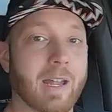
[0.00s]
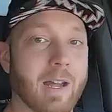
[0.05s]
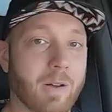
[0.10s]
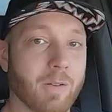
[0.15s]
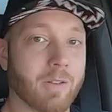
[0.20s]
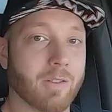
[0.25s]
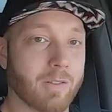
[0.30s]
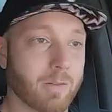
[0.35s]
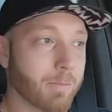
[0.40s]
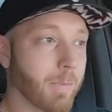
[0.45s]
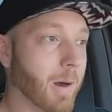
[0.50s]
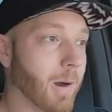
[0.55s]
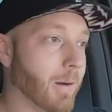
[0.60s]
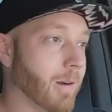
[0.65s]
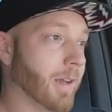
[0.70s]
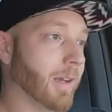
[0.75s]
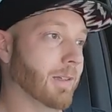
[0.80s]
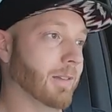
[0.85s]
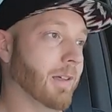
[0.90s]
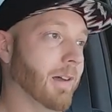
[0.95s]
it out of the
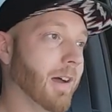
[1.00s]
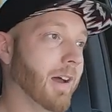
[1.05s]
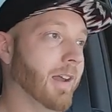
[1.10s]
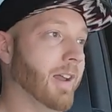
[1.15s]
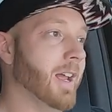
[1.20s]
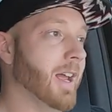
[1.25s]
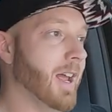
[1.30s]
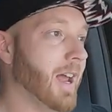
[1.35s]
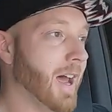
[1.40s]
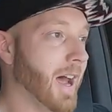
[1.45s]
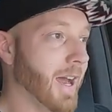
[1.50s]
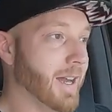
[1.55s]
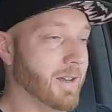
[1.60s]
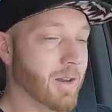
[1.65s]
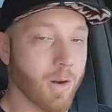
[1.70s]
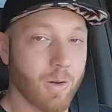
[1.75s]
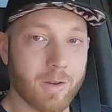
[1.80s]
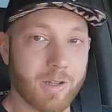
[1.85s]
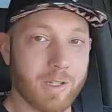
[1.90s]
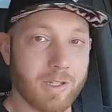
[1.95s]
parking lot, I
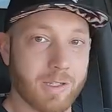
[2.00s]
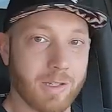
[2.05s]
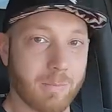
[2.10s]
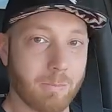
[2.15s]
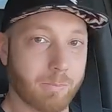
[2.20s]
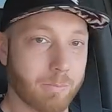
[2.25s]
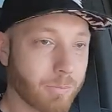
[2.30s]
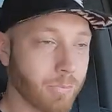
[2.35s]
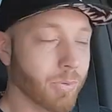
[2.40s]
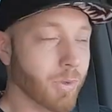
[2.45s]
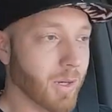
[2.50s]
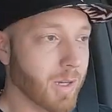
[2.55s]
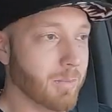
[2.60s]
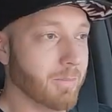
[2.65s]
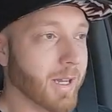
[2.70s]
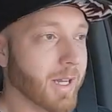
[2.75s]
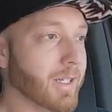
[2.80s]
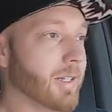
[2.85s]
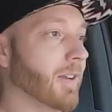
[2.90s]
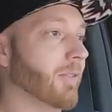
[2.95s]
noticed a pretty
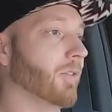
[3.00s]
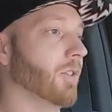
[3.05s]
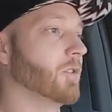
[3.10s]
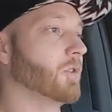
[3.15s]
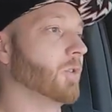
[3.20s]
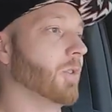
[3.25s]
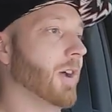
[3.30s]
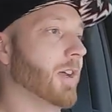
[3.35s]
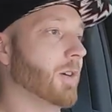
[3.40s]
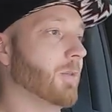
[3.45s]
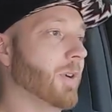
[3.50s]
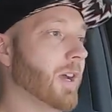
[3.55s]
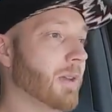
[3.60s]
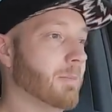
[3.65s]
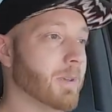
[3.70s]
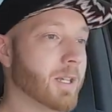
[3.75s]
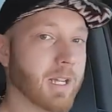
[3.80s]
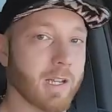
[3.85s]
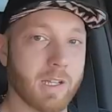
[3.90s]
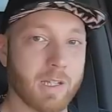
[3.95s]
big difference right away,
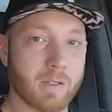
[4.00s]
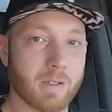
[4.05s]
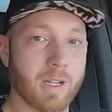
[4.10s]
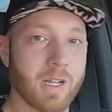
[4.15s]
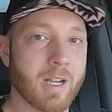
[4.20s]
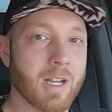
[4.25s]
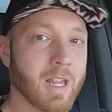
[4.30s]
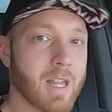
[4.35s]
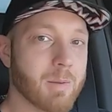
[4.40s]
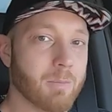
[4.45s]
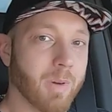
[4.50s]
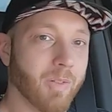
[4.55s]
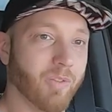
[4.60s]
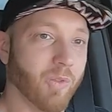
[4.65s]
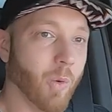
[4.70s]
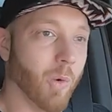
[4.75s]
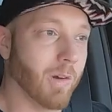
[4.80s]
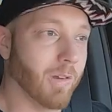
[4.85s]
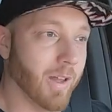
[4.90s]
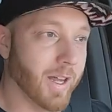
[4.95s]
because
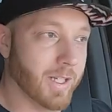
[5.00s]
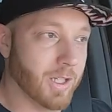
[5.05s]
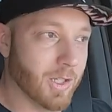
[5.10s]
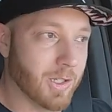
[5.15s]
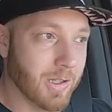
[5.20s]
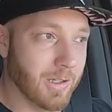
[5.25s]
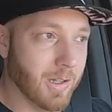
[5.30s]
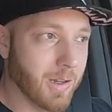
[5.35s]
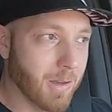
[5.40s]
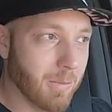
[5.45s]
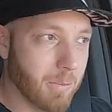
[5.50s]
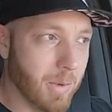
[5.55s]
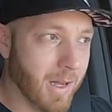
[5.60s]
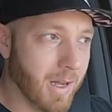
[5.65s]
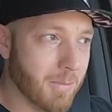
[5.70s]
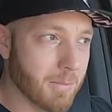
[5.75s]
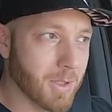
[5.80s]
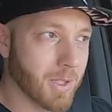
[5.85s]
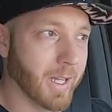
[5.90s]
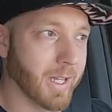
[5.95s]
before, like just little
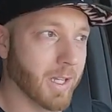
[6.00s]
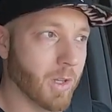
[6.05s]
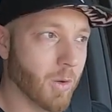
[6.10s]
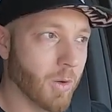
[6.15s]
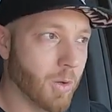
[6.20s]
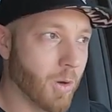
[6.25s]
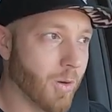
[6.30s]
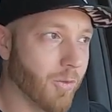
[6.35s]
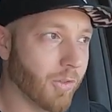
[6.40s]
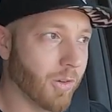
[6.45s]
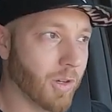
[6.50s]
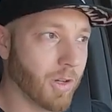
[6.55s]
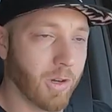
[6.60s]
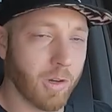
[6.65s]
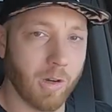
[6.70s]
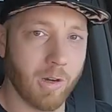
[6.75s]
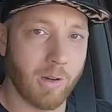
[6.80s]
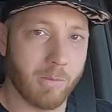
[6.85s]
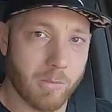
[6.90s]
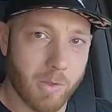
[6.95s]
bumps, like going over a
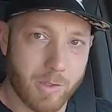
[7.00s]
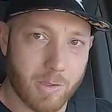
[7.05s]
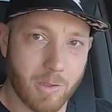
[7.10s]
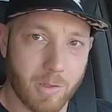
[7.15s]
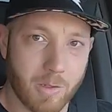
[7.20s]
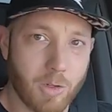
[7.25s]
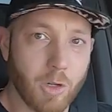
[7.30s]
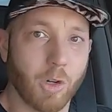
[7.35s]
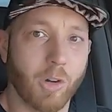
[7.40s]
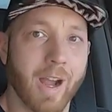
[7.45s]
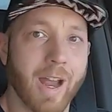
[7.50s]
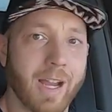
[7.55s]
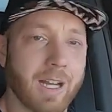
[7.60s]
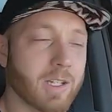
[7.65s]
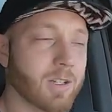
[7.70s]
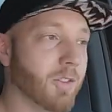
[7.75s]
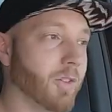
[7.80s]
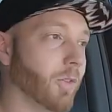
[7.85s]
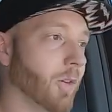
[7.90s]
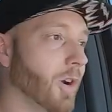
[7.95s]
curb, those little
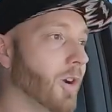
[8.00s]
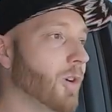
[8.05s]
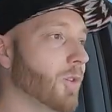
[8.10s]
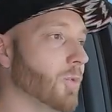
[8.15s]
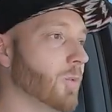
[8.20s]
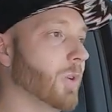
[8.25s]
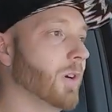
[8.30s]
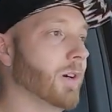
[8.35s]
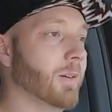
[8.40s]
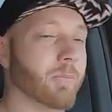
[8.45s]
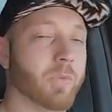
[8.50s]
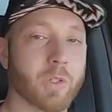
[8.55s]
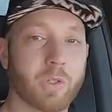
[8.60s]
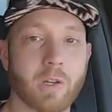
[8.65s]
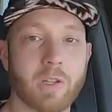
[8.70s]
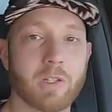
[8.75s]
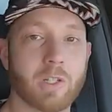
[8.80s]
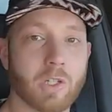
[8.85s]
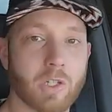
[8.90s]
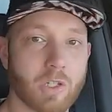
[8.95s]
cracks on the road where it
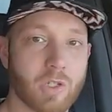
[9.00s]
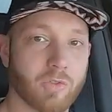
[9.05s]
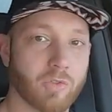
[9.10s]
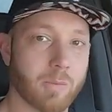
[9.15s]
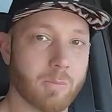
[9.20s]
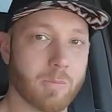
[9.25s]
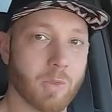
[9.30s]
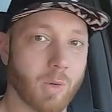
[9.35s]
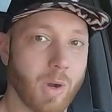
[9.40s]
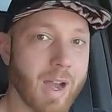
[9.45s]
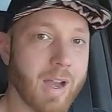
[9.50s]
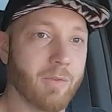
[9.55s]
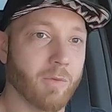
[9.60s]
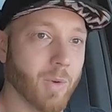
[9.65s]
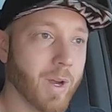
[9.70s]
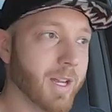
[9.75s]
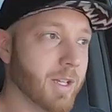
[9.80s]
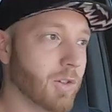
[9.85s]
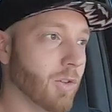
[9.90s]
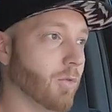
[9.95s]
transitions from
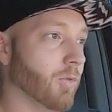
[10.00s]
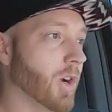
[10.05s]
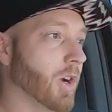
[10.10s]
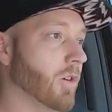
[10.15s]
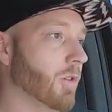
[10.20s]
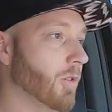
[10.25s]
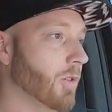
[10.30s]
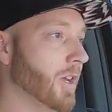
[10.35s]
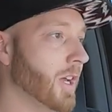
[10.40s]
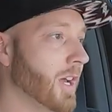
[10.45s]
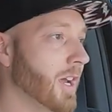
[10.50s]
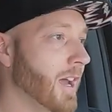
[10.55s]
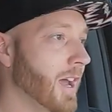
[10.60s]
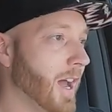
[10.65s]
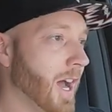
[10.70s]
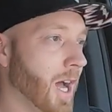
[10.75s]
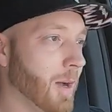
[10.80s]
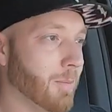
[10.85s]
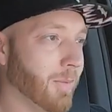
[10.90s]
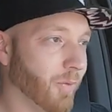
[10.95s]
driveway to road,
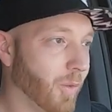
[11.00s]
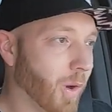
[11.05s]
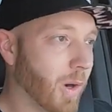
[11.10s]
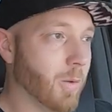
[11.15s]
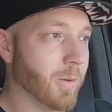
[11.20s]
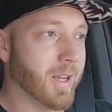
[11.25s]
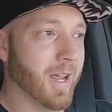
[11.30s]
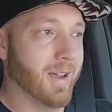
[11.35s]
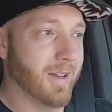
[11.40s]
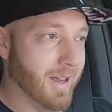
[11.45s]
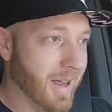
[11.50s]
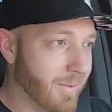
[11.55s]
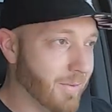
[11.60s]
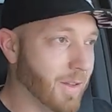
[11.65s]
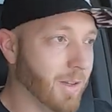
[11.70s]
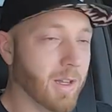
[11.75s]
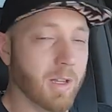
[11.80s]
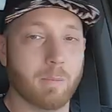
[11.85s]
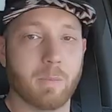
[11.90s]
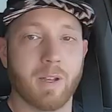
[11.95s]
before it would kind of have
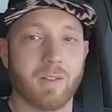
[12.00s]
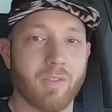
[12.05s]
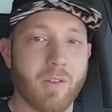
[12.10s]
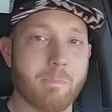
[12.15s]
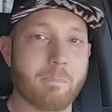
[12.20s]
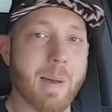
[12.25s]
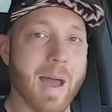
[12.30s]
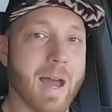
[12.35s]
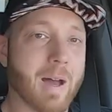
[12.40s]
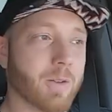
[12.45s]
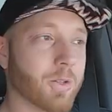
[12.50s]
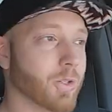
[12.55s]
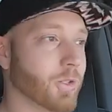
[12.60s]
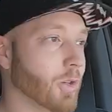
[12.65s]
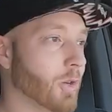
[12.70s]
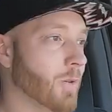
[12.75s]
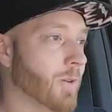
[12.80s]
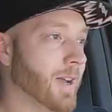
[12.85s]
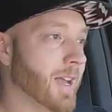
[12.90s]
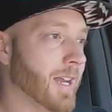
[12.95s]
a little bit of a bounce
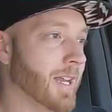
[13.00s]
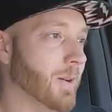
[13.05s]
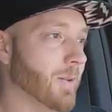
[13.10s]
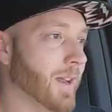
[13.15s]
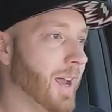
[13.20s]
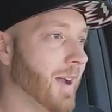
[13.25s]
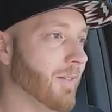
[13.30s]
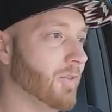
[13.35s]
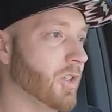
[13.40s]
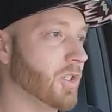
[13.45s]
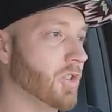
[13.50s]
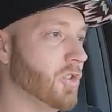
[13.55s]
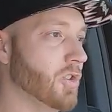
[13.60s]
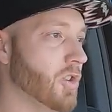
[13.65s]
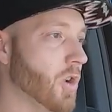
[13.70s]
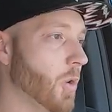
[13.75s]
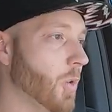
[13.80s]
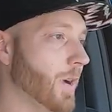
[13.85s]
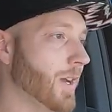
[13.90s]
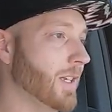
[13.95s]
to it, and it would have this
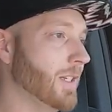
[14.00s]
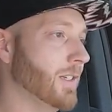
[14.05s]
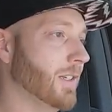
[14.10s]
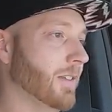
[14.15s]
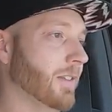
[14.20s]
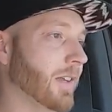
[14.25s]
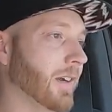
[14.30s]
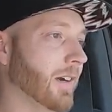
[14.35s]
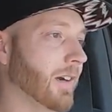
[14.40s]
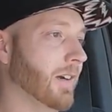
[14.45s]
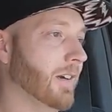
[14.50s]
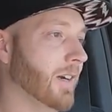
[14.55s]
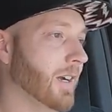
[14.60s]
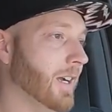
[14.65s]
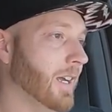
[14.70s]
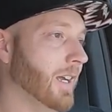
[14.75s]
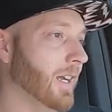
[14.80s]
noise in there